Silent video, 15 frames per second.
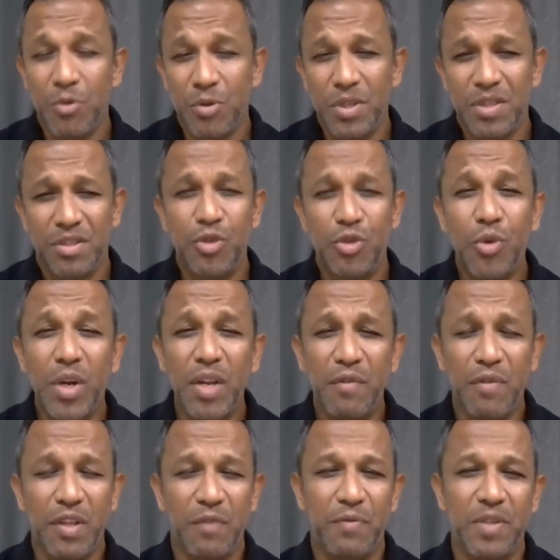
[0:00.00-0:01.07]
who is
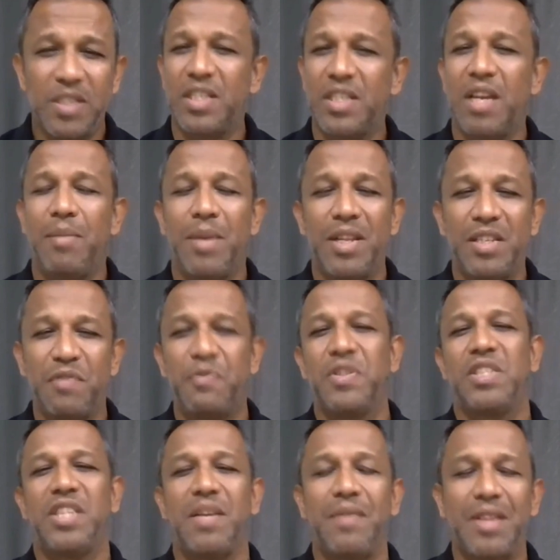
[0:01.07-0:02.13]
touring for the first time, and it's the
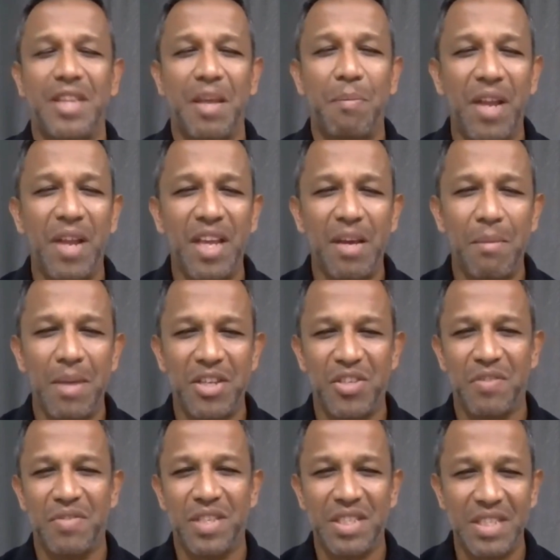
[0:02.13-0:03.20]
first time that they're playing a
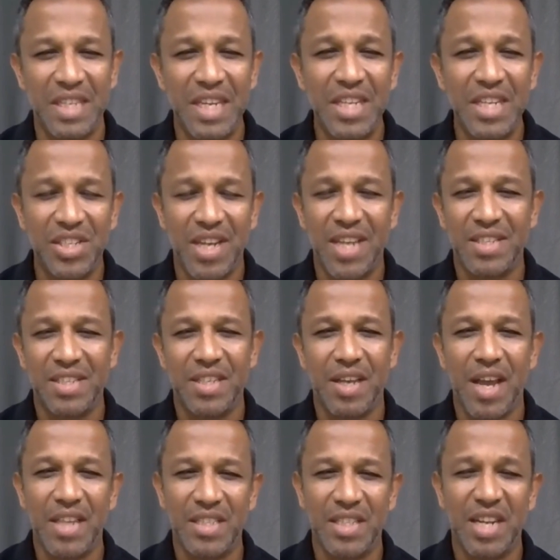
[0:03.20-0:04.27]
match of this nature as
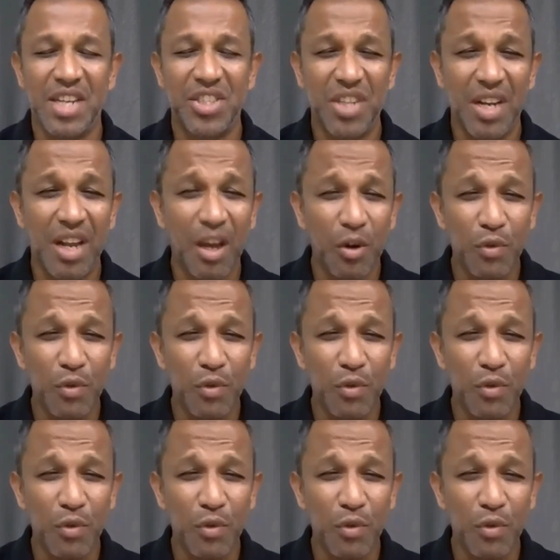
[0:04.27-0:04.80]
a national